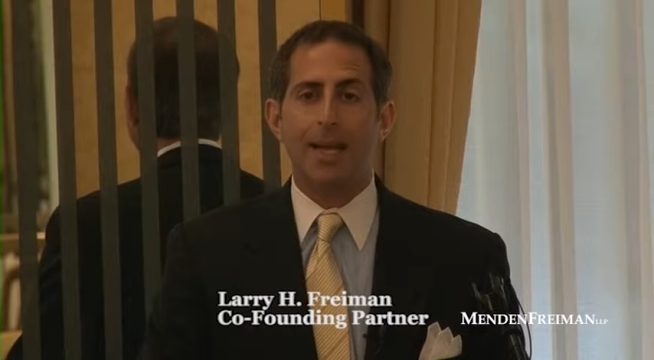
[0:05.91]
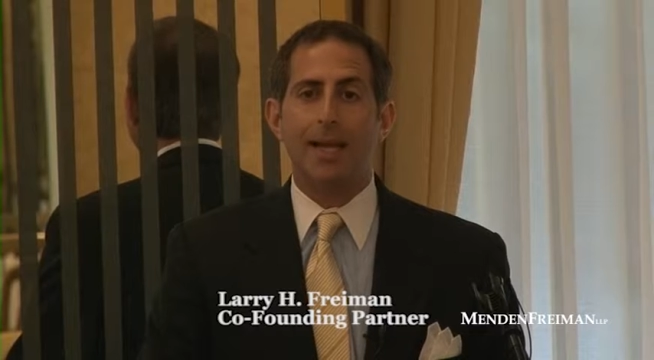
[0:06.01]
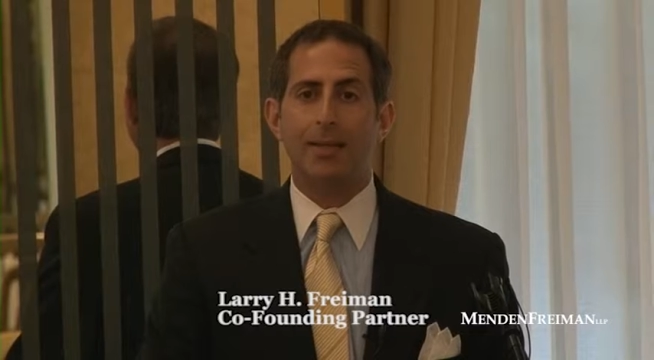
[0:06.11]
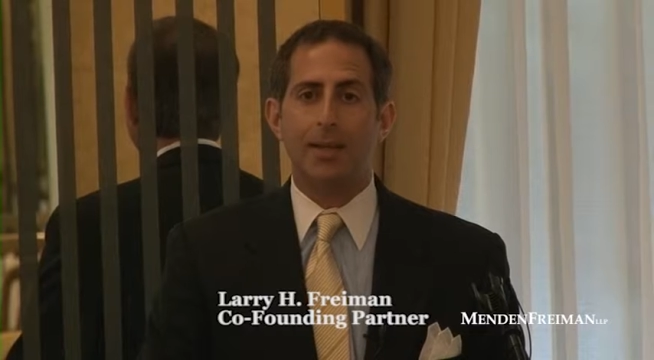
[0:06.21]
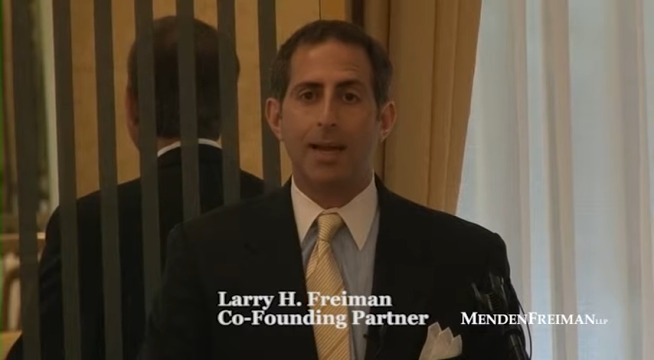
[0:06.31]

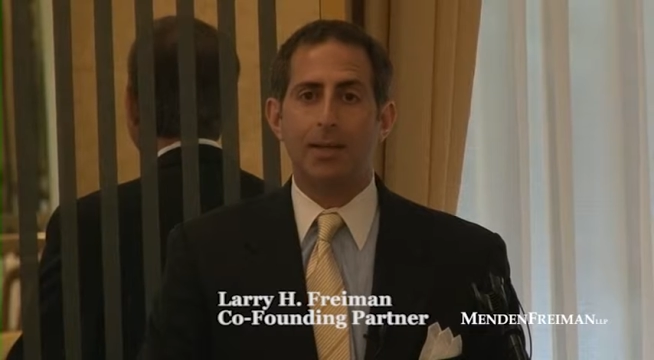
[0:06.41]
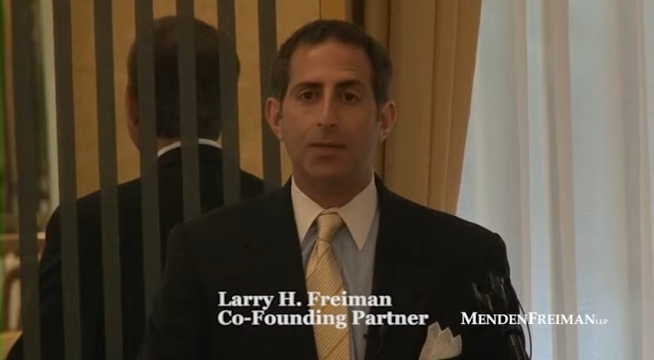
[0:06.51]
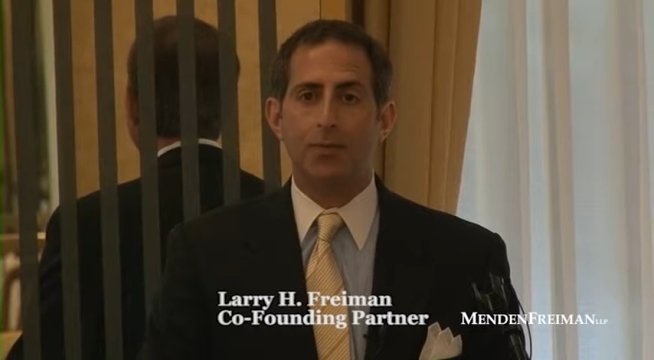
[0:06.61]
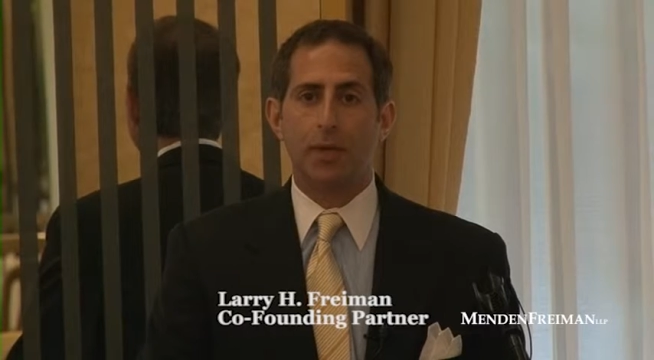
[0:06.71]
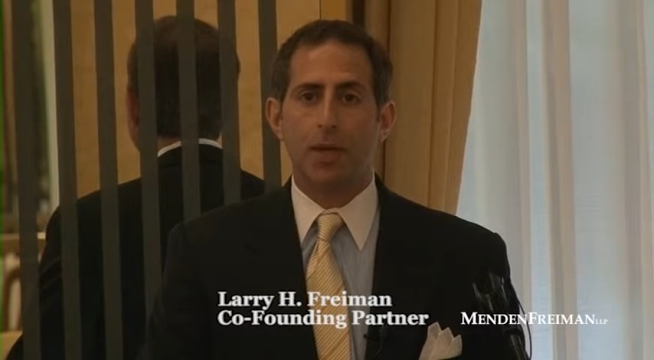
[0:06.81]
In the
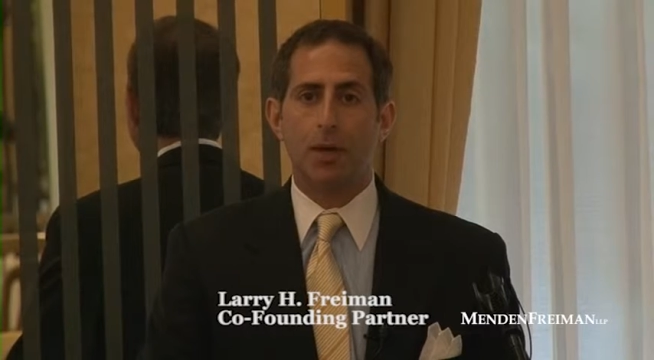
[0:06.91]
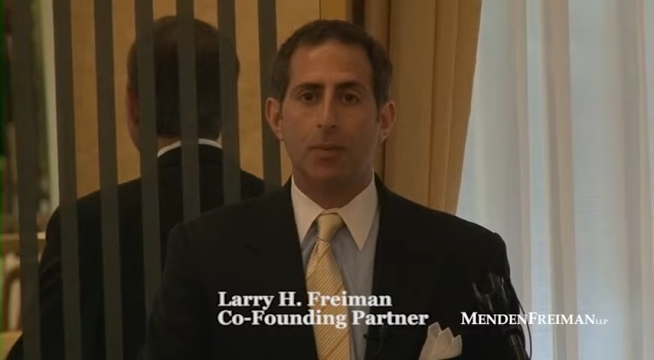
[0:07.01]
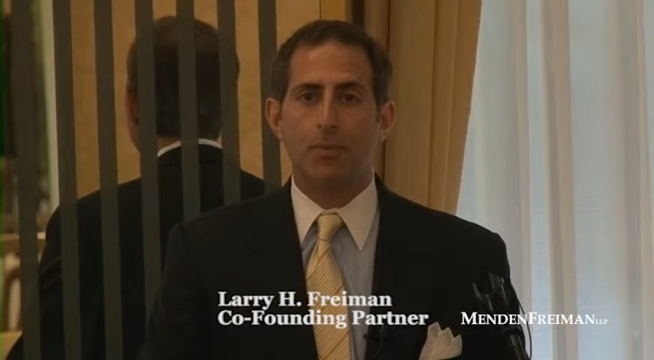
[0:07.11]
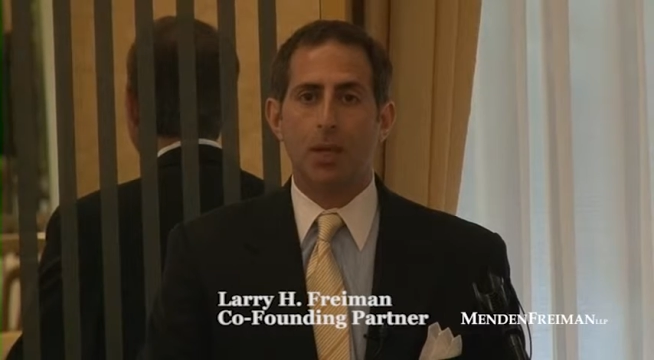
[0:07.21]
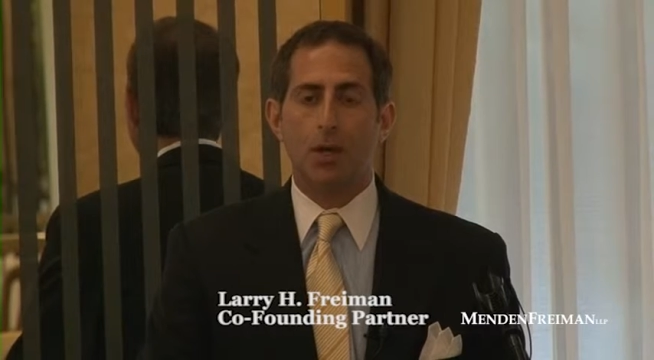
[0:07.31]
next video,
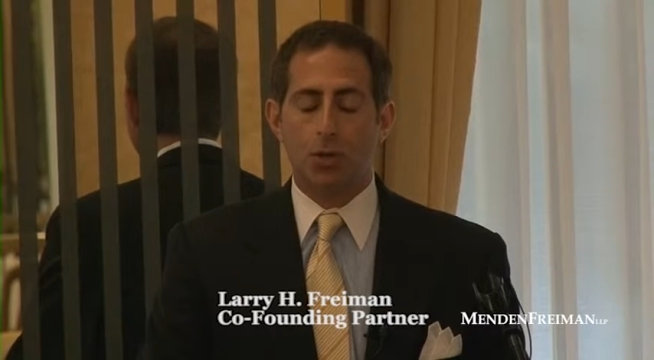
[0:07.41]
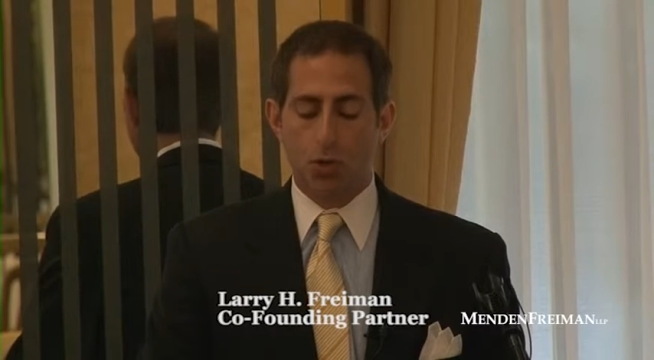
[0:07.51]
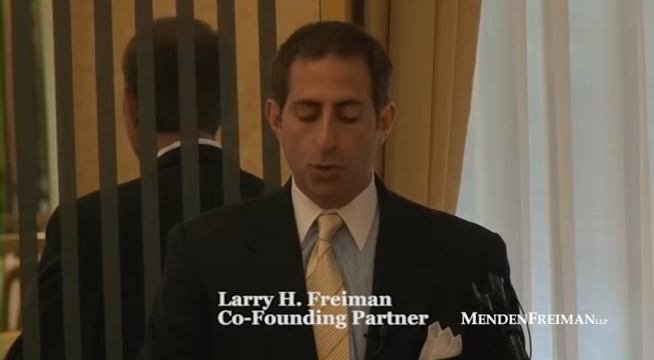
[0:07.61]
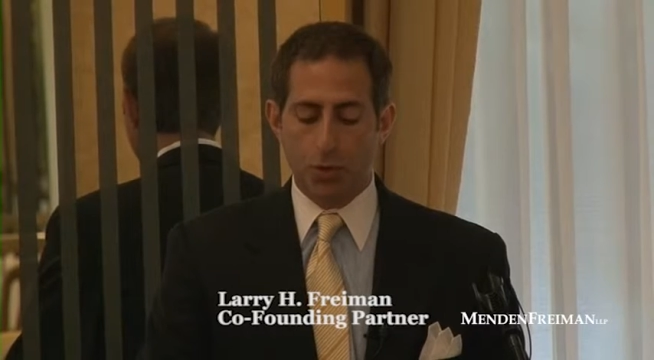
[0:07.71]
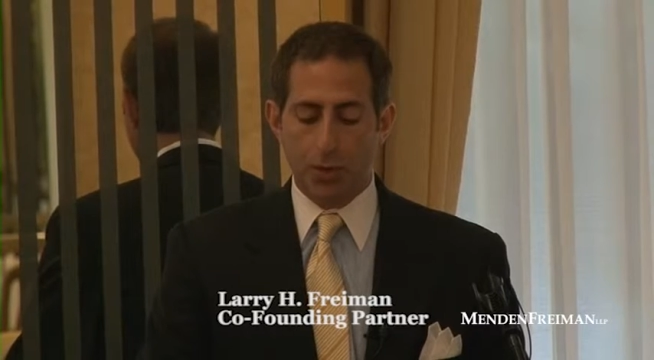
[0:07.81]

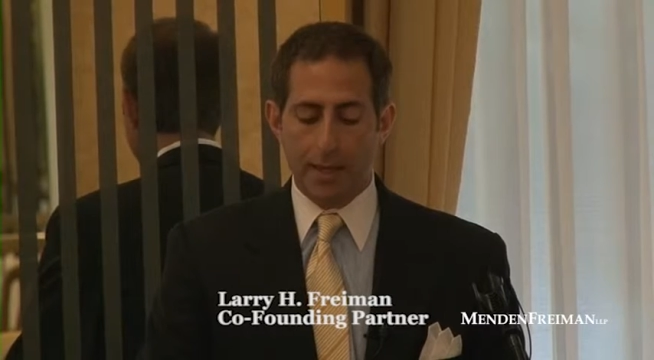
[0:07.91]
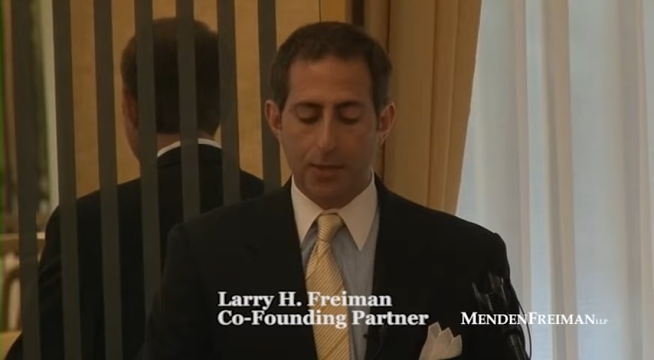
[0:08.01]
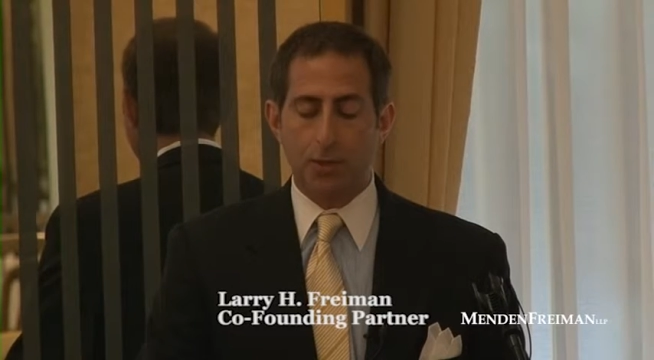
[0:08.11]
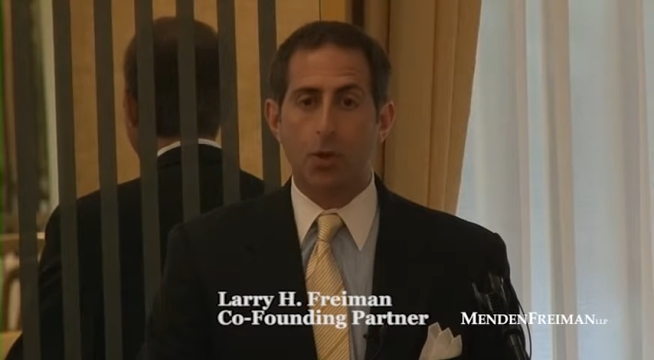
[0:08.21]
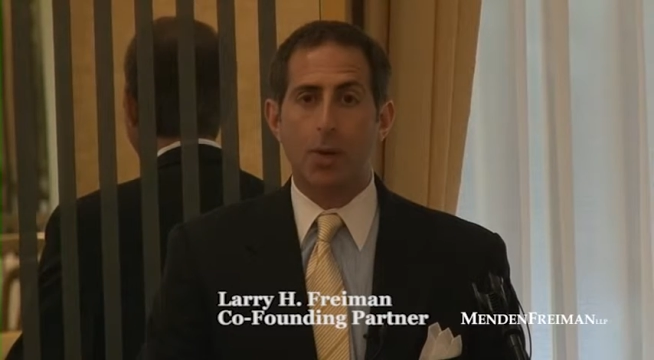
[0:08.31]
George will
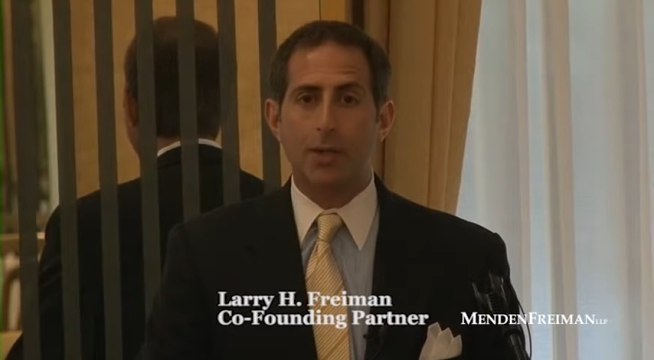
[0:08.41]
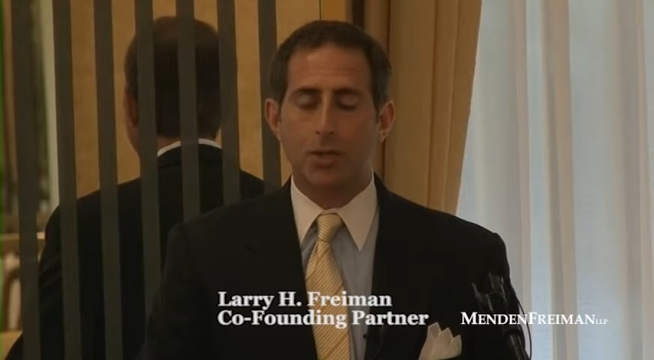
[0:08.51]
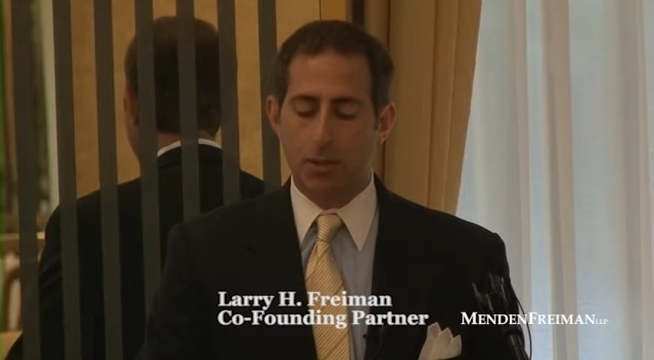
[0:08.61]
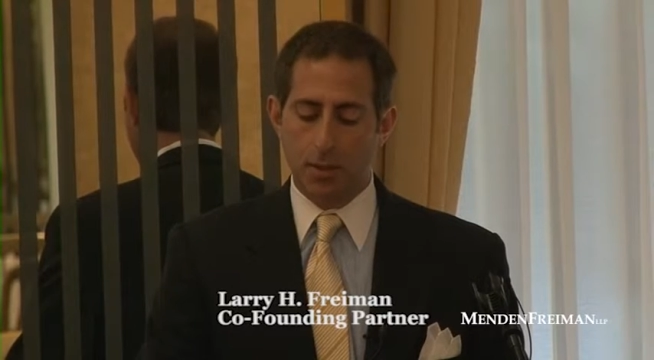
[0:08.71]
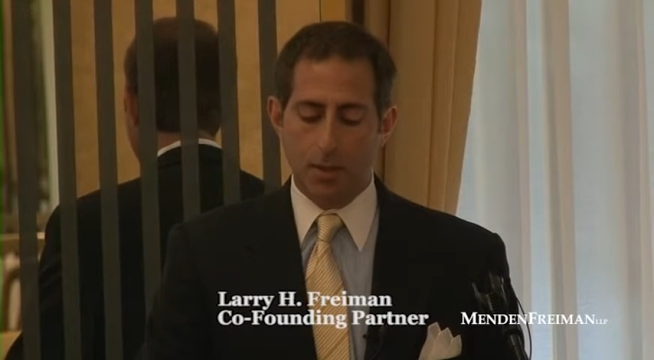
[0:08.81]
answer the
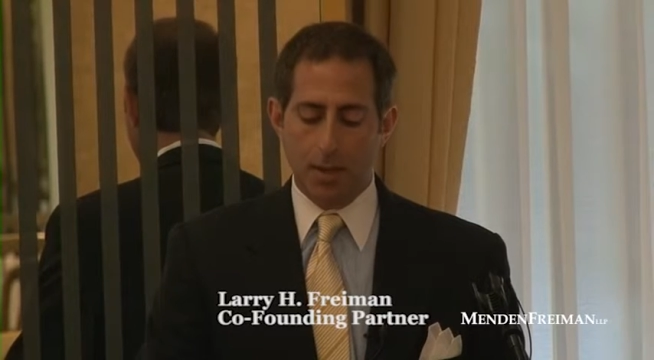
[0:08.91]
question,